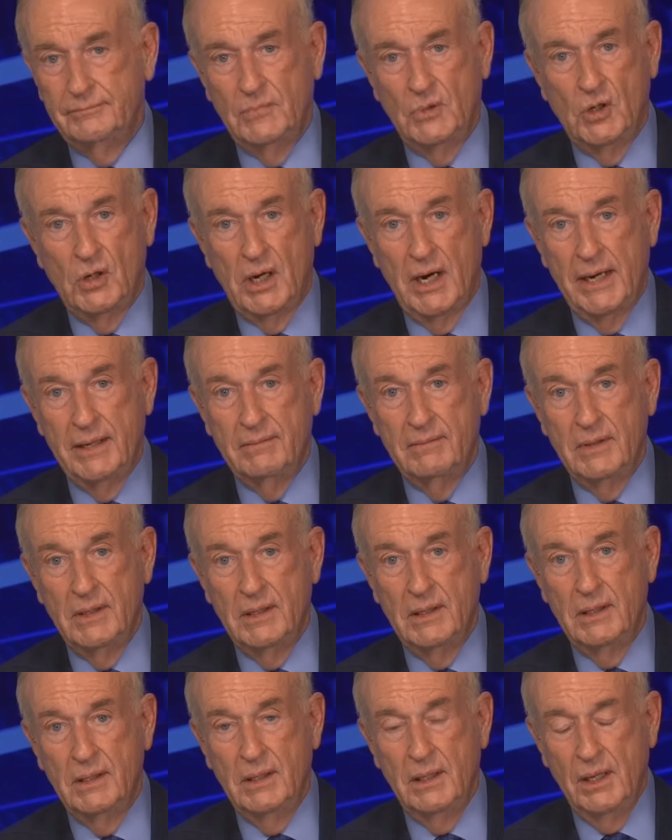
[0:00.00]
All right?
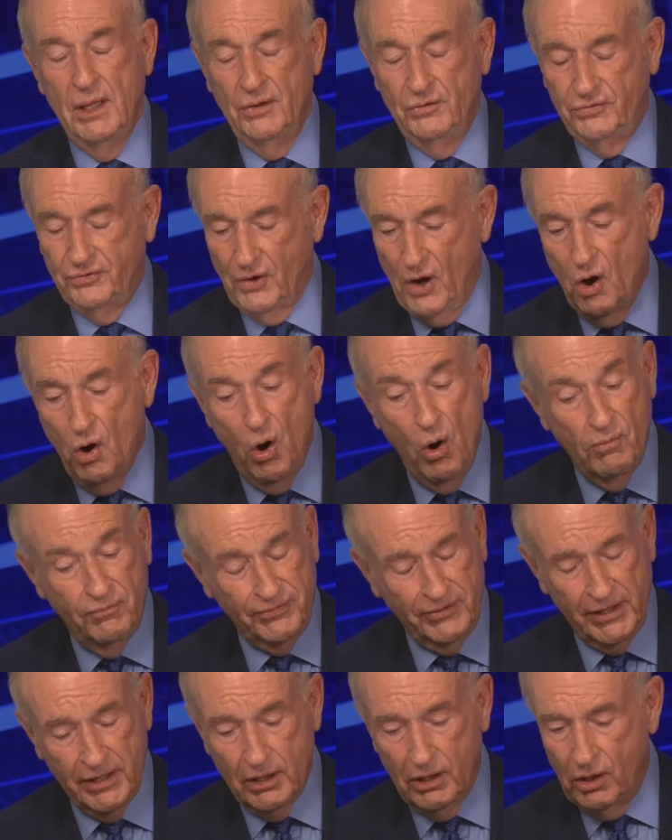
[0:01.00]
So
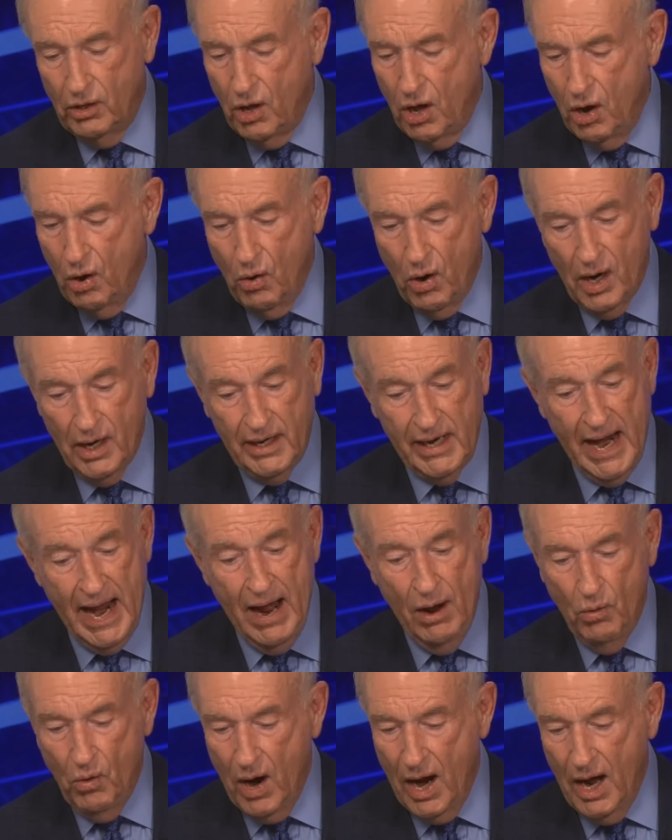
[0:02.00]
hopefully it'll all work
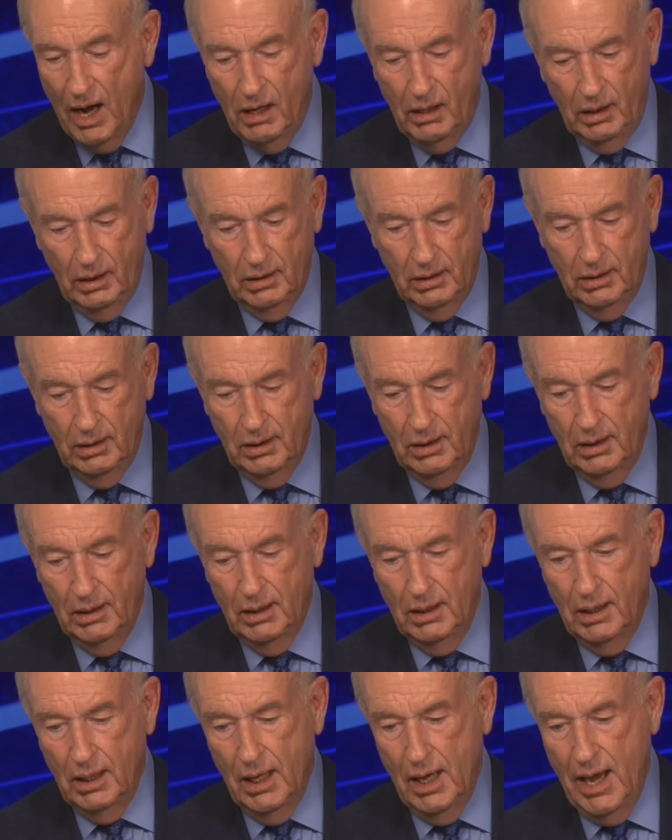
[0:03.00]
out well.
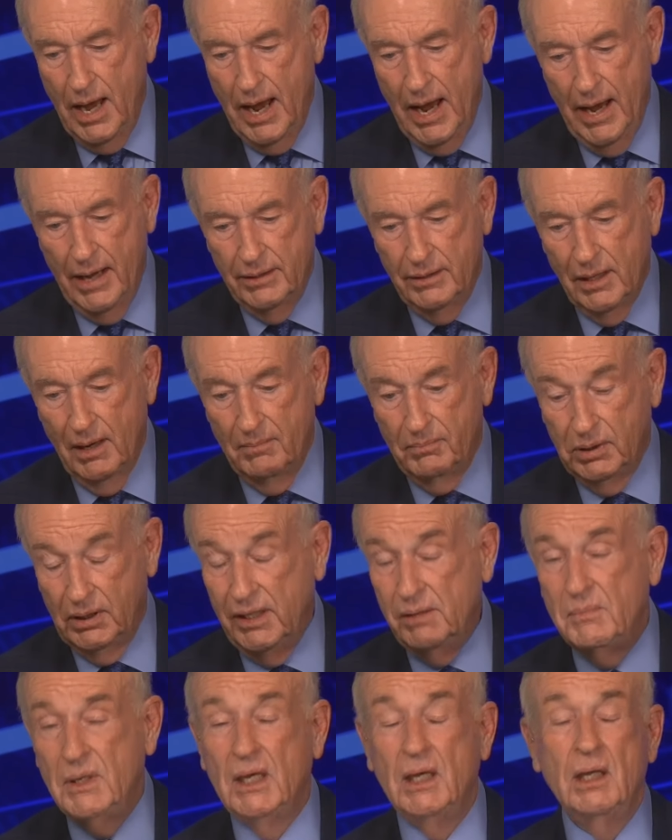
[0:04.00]
And uh,
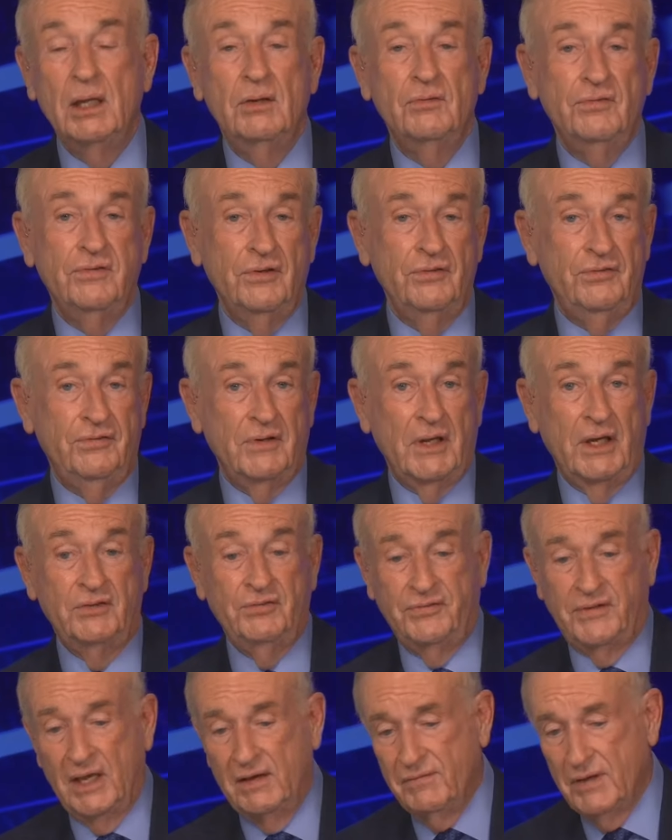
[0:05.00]
believe me, it's just like
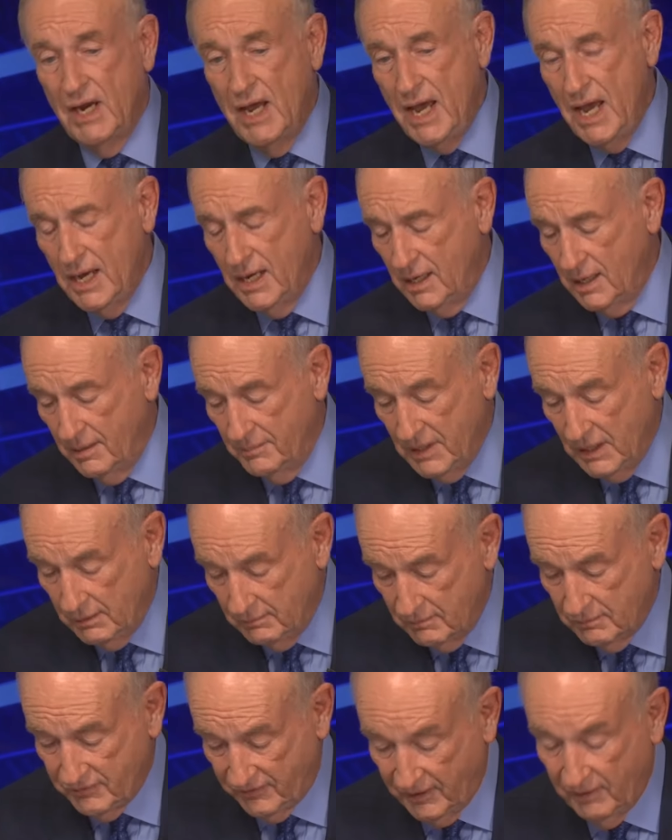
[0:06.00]
Stephen A. I
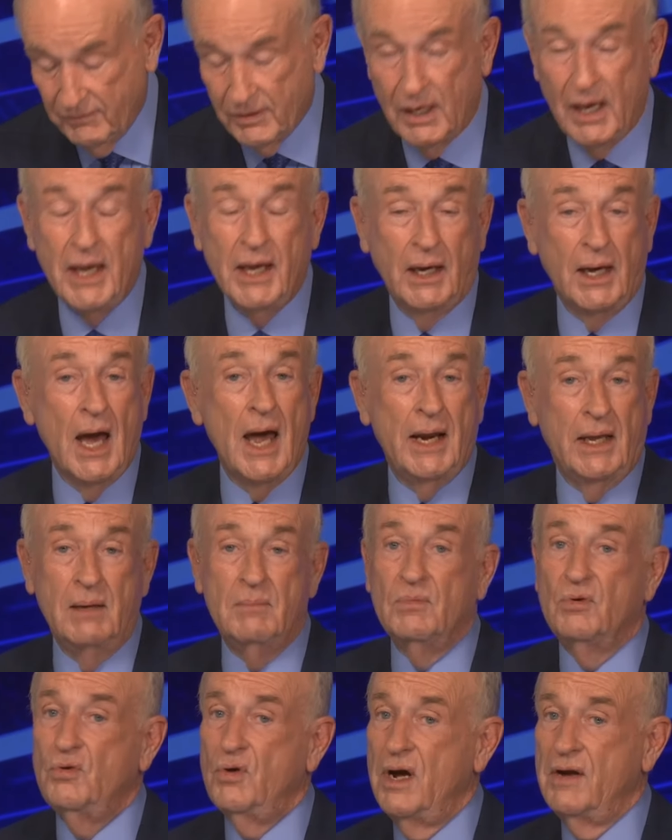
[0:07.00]
mean, Stephen A. You got to
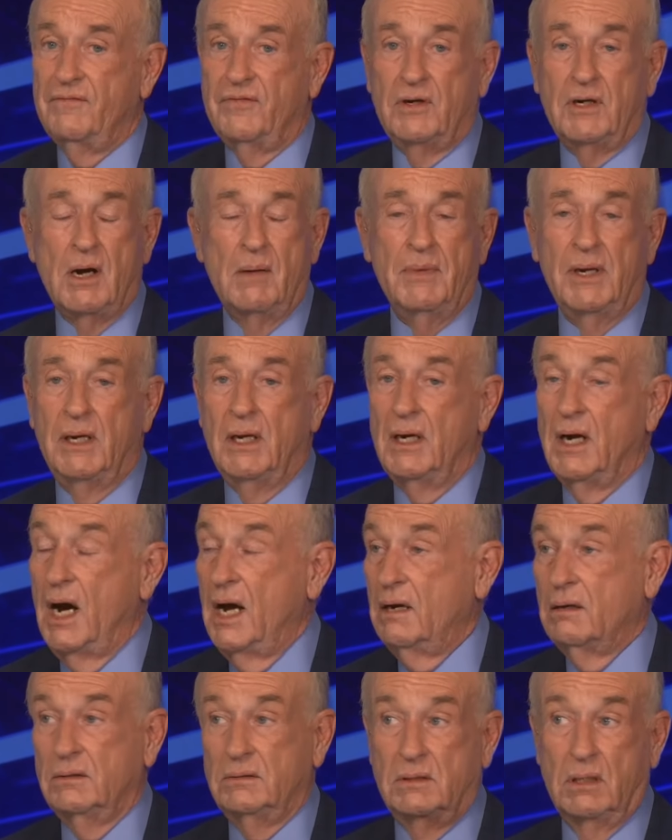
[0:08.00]
give him credit for coming in.
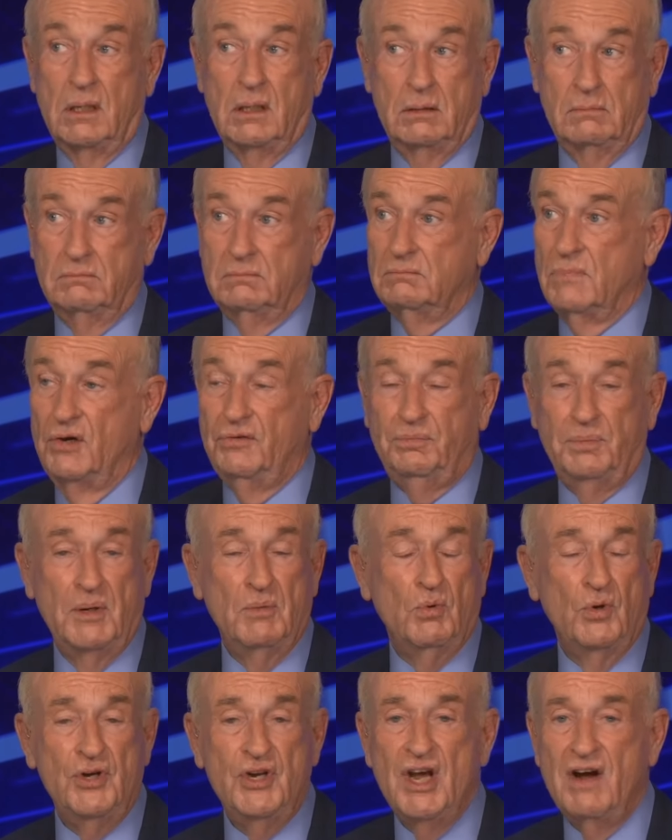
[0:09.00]
I don't know. Most
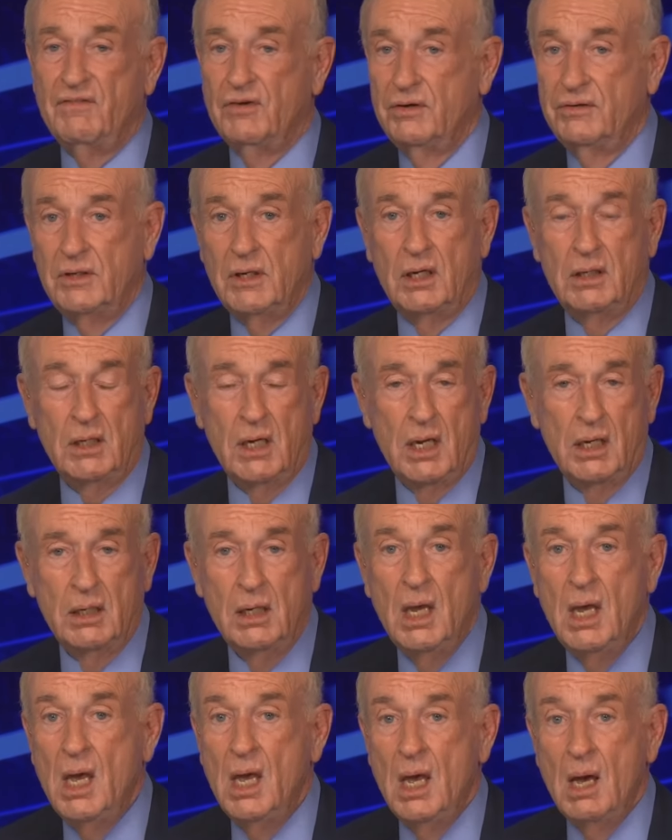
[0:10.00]
people would never have done that.
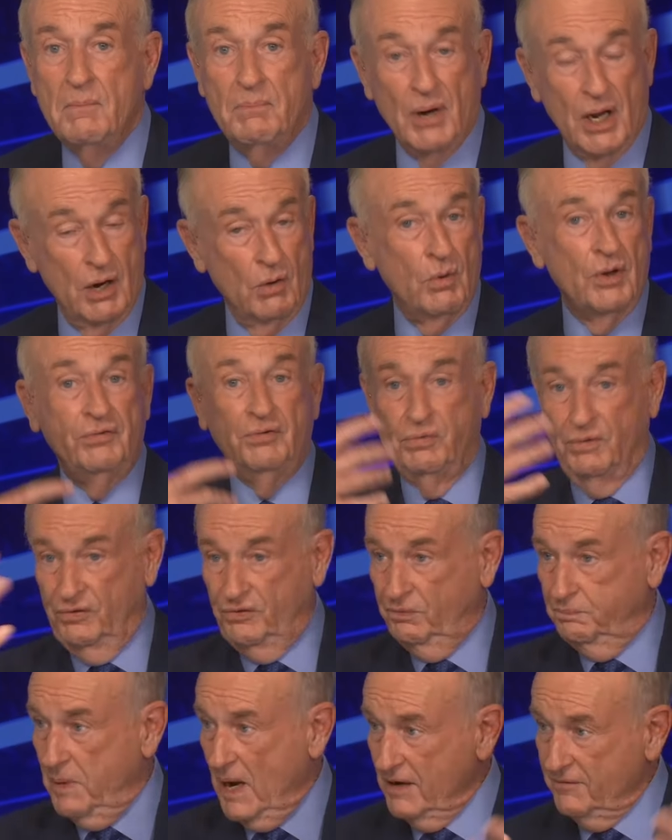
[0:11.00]
But it was
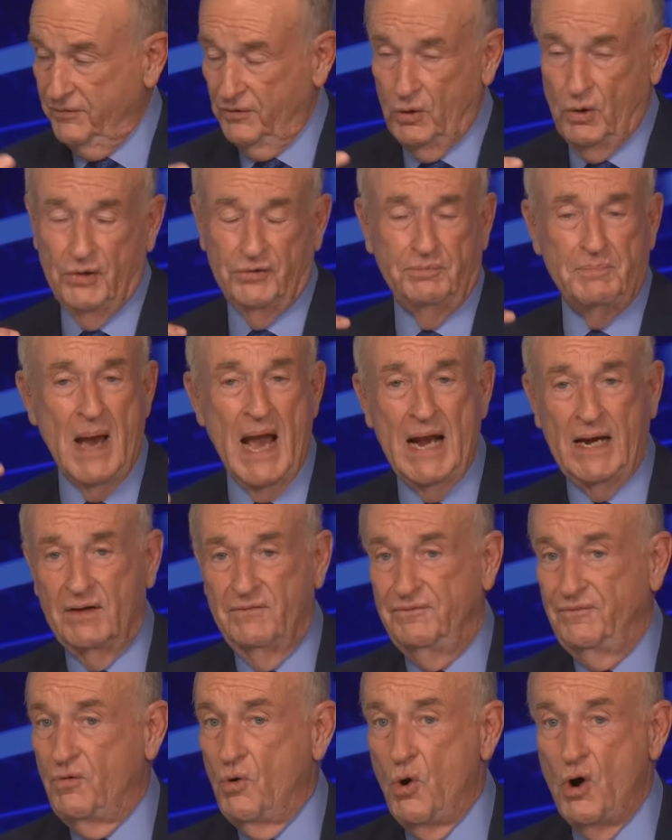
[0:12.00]
respectful. It was back
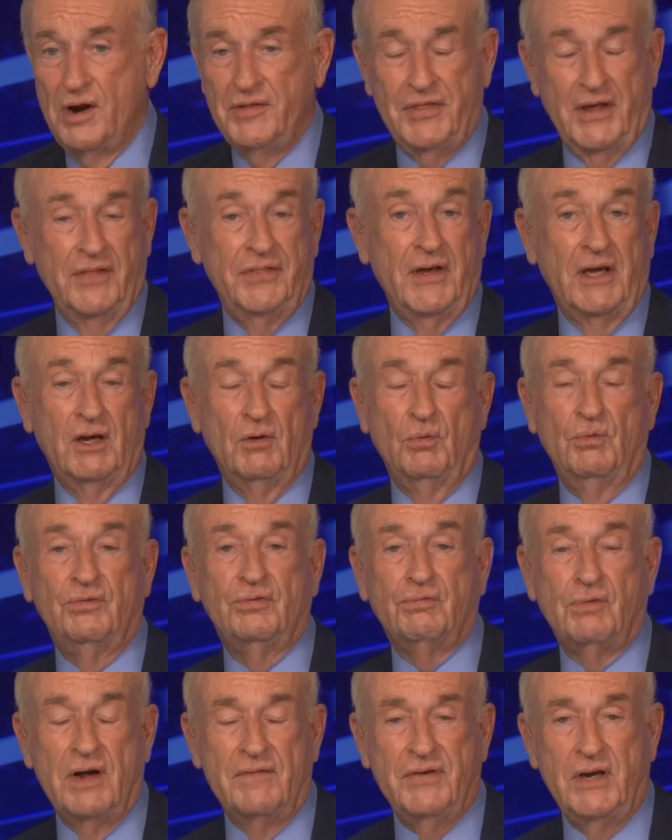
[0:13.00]
and forth. I think it
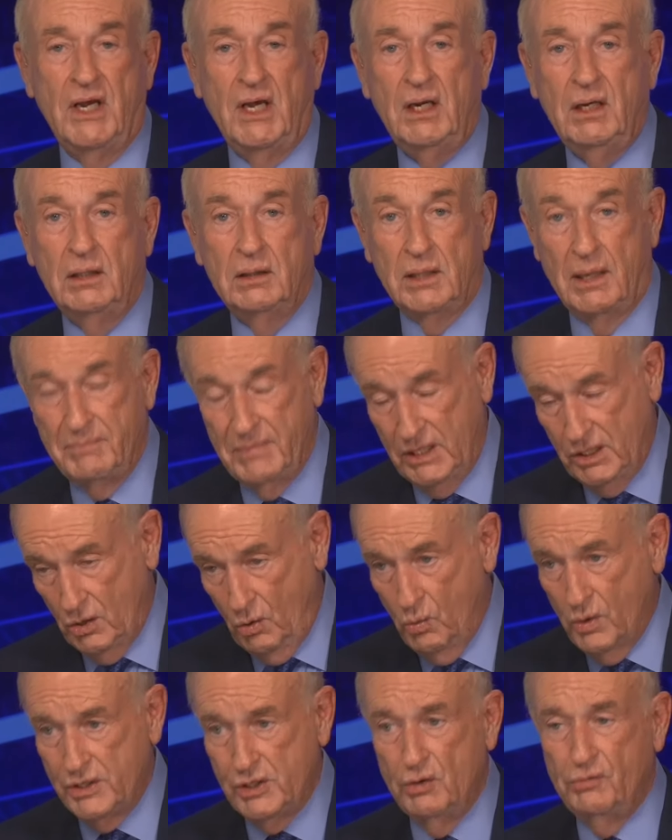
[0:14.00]
was riveting. Let me know
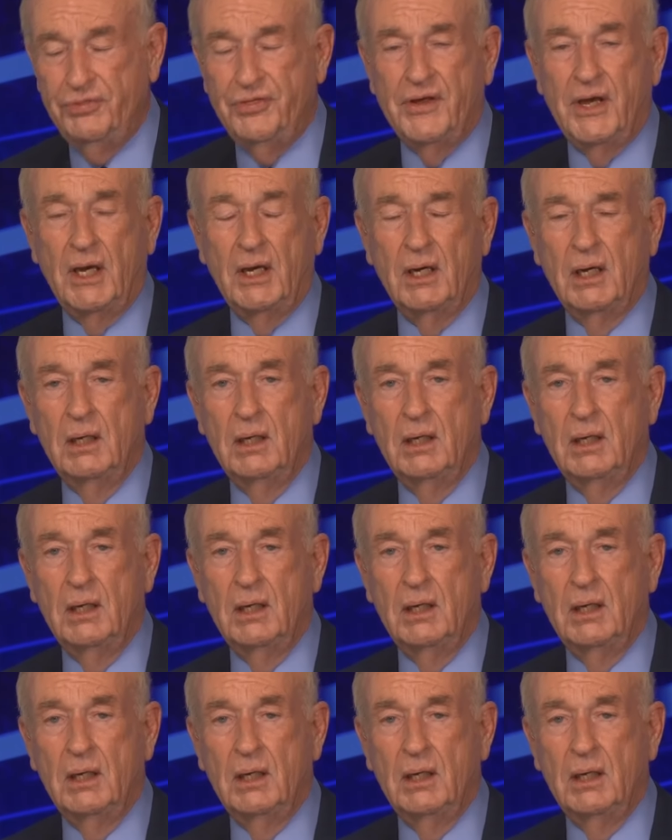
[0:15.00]
what you think.